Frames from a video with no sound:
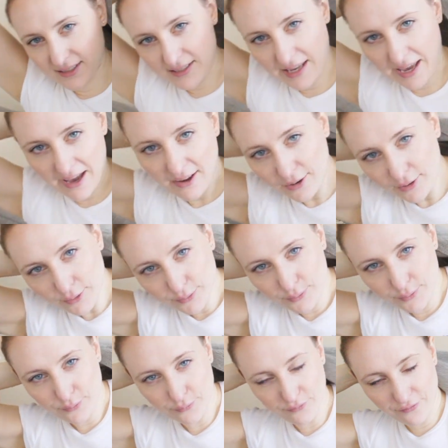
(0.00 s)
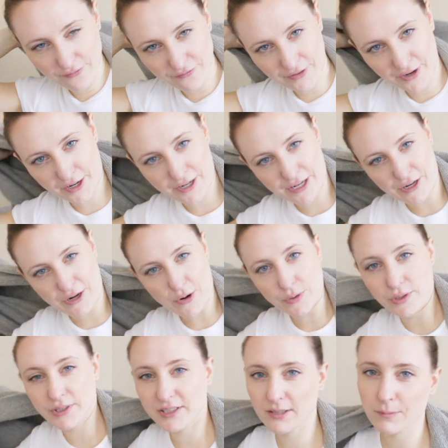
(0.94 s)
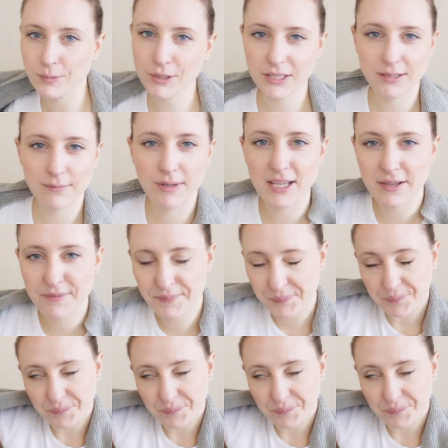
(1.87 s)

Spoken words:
now very noticeable to me.